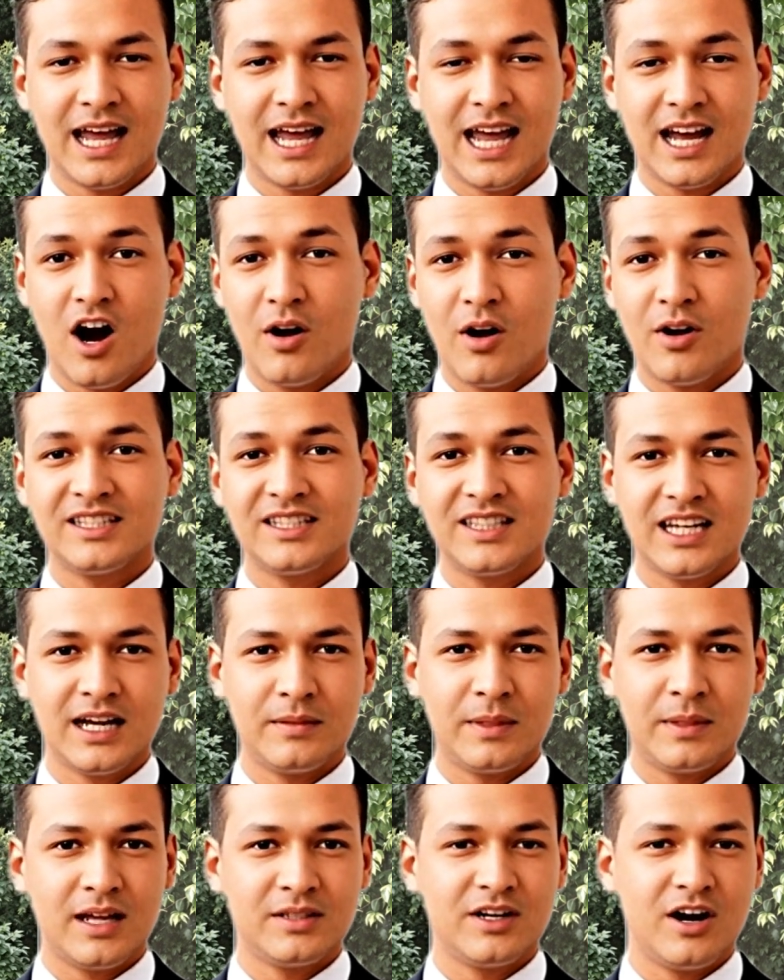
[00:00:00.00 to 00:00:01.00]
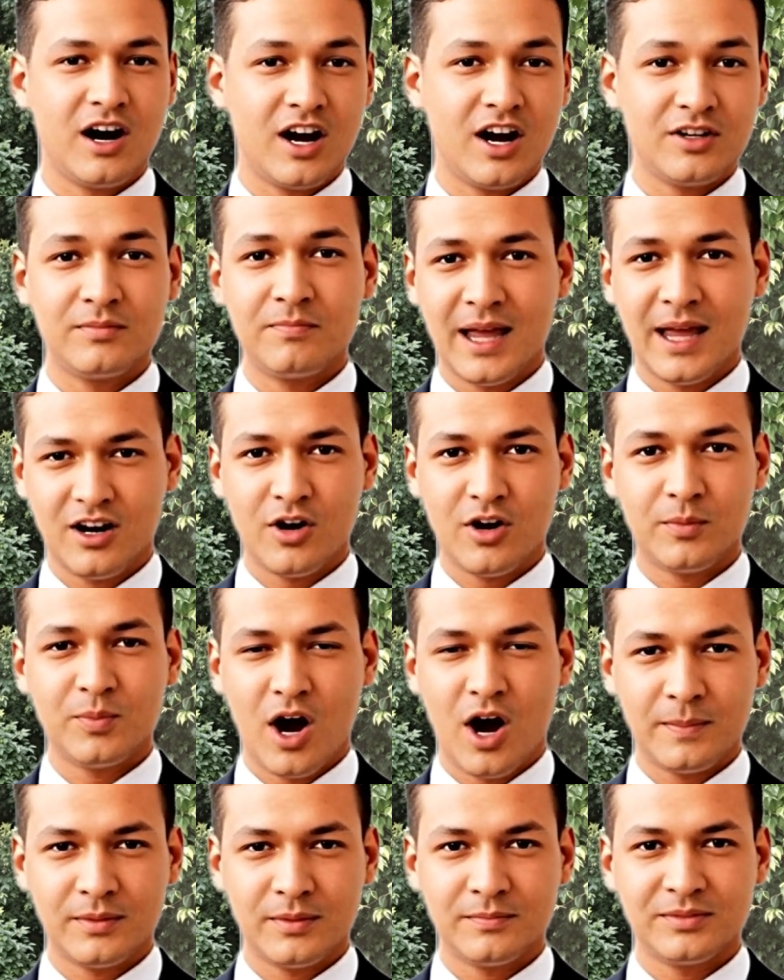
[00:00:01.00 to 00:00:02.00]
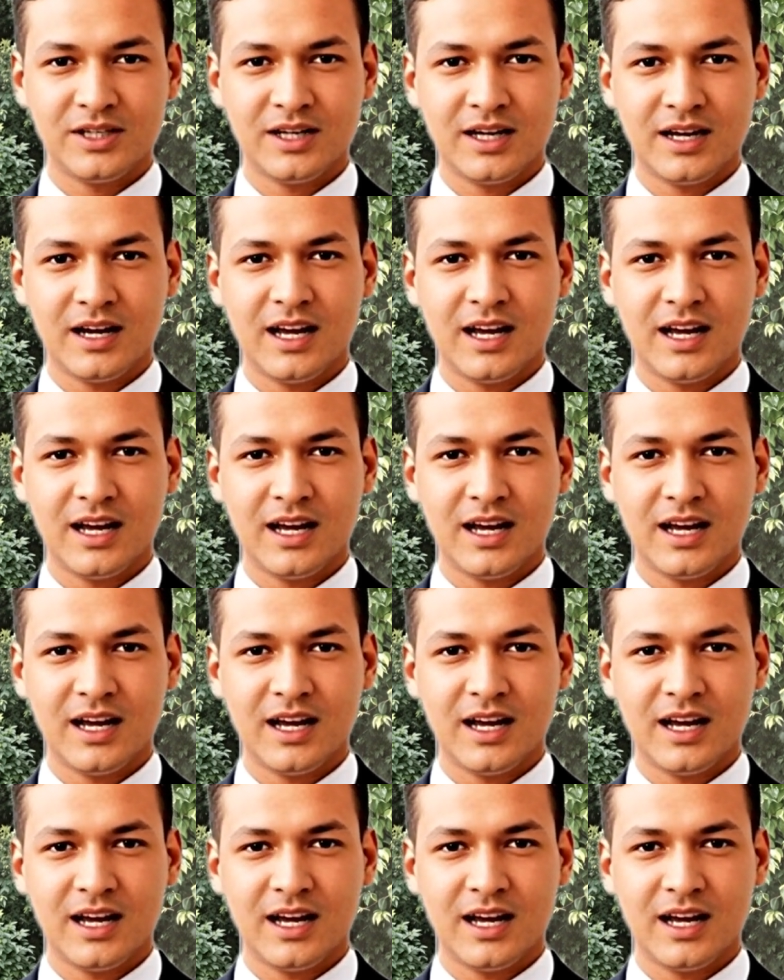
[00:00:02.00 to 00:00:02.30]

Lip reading: And always think about their other medical problems.